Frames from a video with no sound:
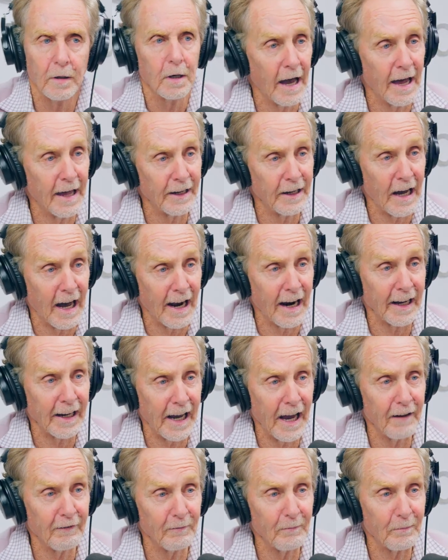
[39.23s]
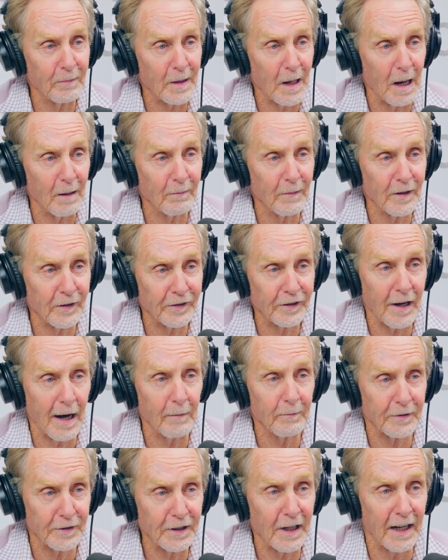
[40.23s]
And, and I gave him um,
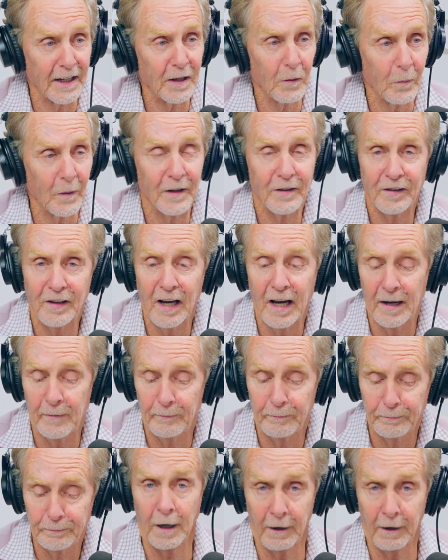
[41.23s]
Psalms 91.10.